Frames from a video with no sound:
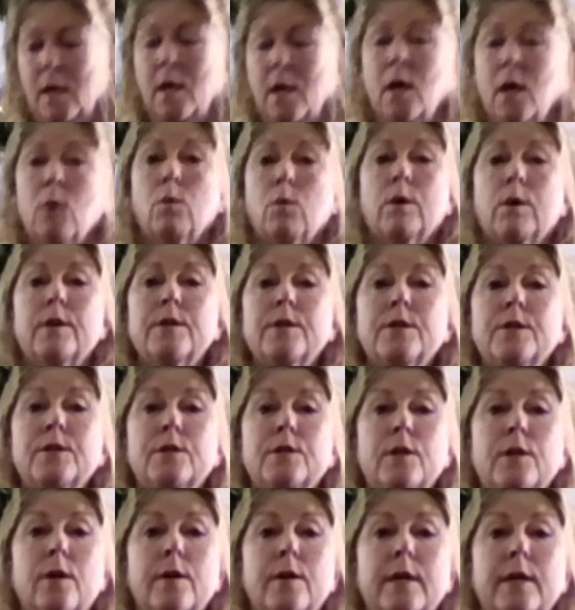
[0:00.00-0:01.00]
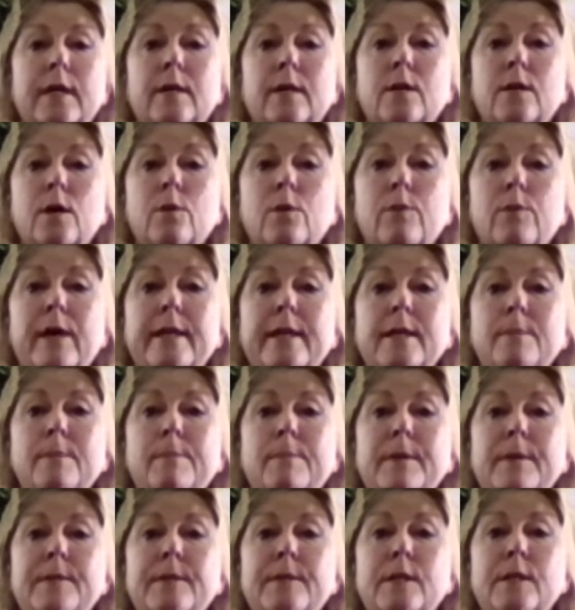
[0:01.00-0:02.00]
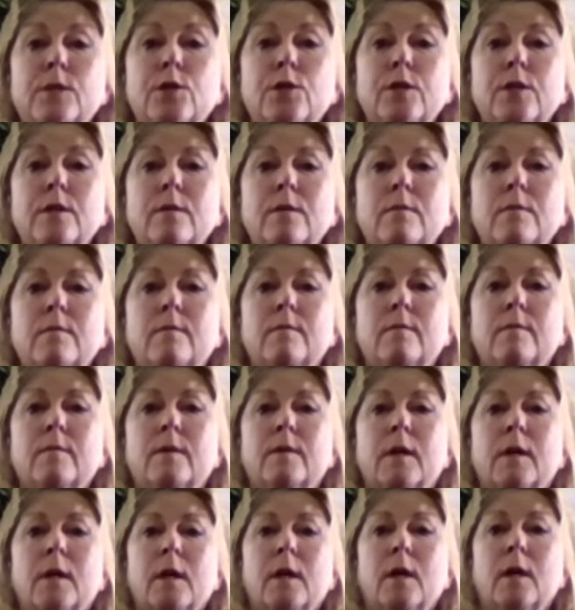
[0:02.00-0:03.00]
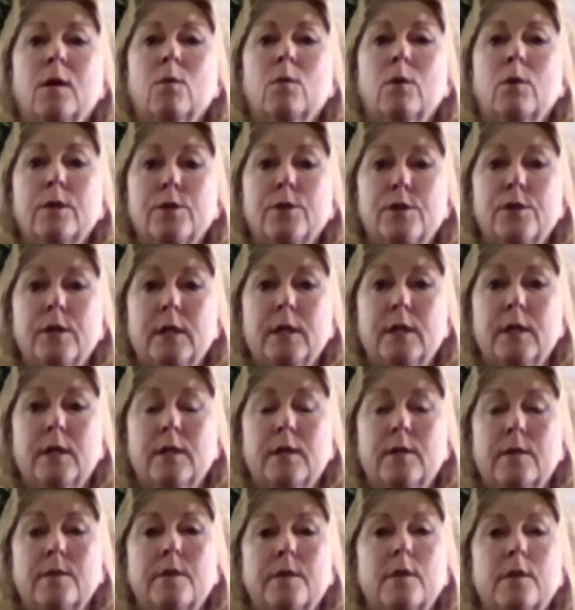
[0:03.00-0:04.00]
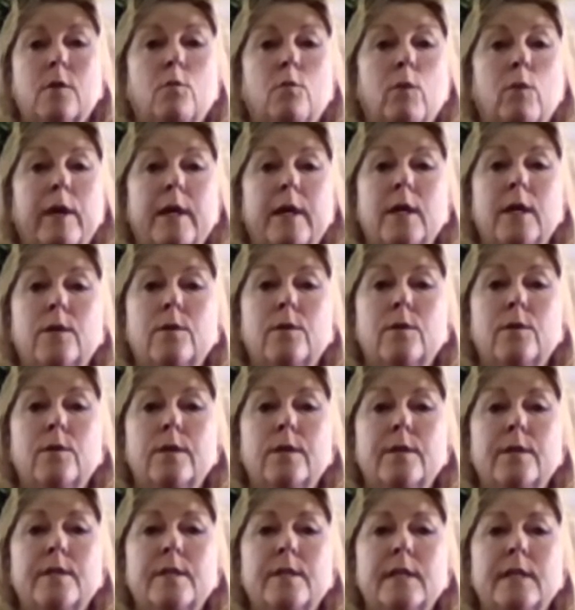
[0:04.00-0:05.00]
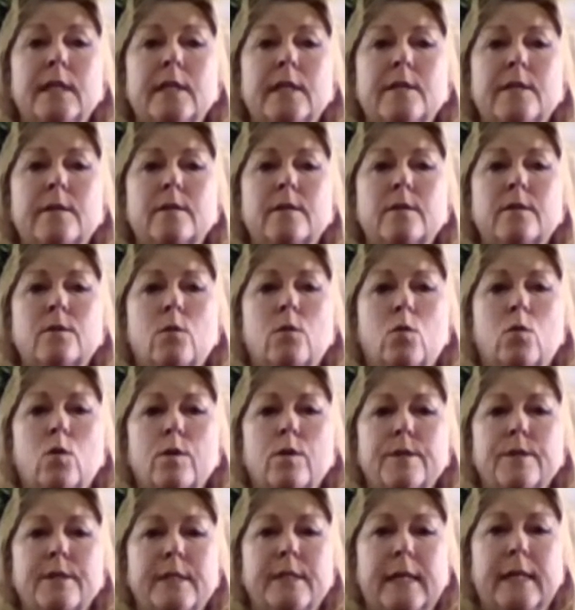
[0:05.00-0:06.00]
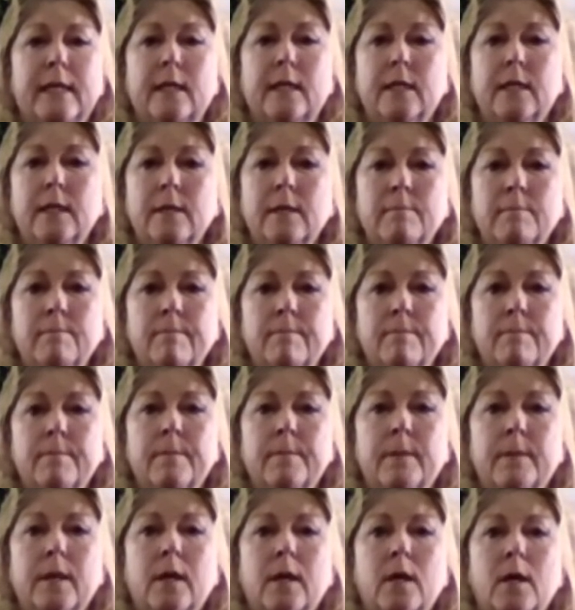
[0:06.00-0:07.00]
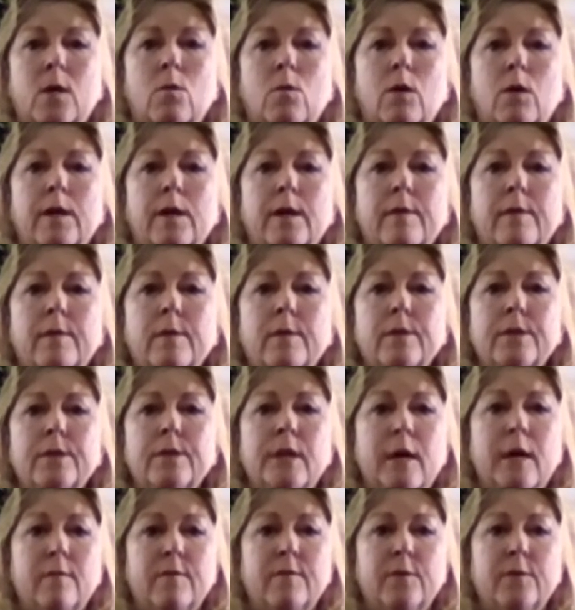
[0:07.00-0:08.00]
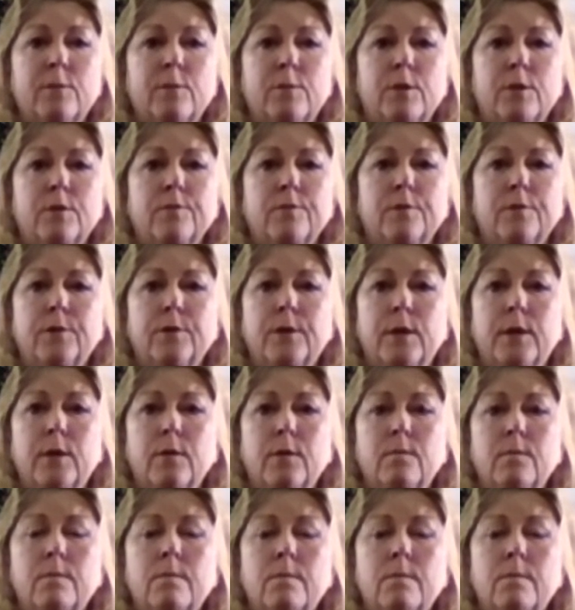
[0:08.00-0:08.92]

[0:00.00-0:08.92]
We're going to start in our ready position, which is, we can do this seated or standing, whatever is comfortable for you.